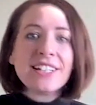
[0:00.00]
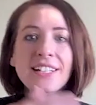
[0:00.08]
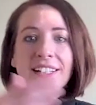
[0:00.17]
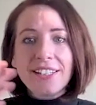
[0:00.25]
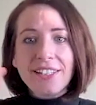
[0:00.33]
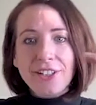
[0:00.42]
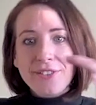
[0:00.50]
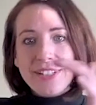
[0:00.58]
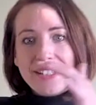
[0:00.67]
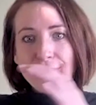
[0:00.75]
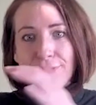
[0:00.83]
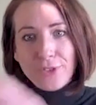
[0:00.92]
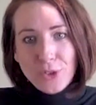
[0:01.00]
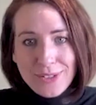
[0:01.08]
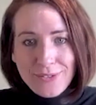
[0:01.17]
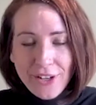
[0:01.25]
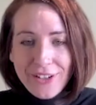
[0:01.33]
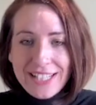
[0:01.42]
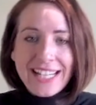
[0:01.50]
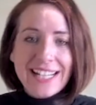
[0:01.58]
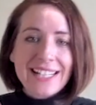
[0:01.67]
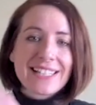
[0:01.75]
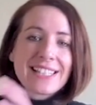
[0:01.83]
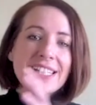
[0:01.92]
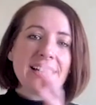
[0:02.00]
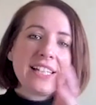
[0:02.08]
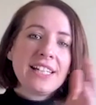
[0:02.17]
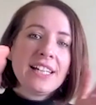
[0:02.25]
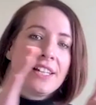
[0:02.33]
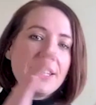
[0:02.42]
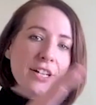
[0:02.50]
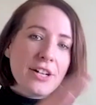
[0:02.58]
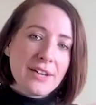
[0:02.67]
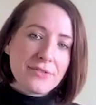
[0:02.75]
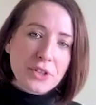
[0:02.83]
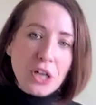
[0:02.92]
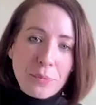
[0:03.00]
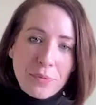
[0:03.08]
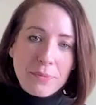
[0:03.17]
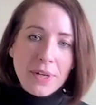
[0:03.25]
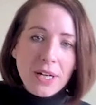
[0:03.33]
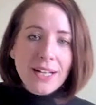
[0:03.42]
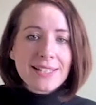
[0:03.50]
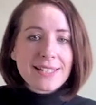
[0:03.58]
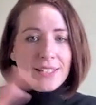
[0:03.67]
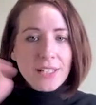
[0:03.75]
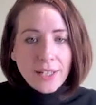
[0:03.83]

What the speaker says: you know, the food's very tasty, they don't have to compromise.